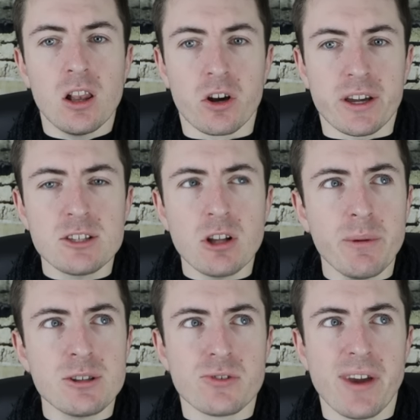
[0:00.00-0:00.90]
Look, it's
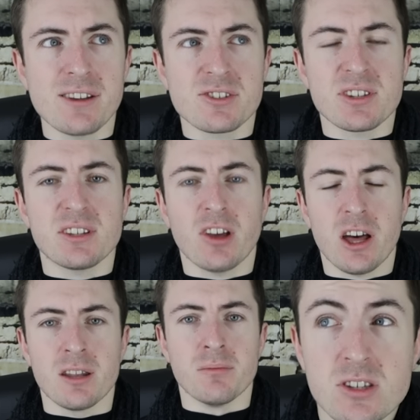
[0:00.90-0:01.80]
always strange to see
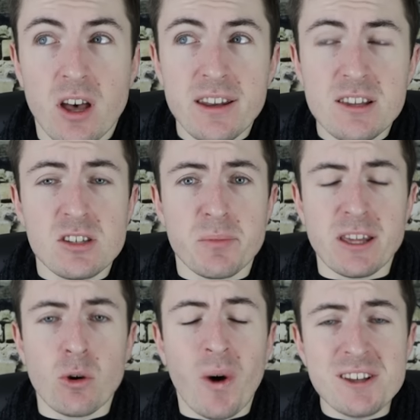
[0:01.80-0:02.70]
Tottenham signing somebody
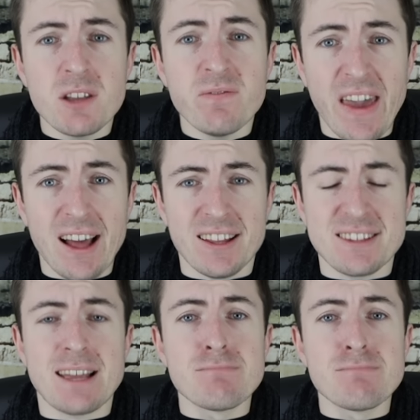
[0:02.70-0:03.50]
who was unveiled as a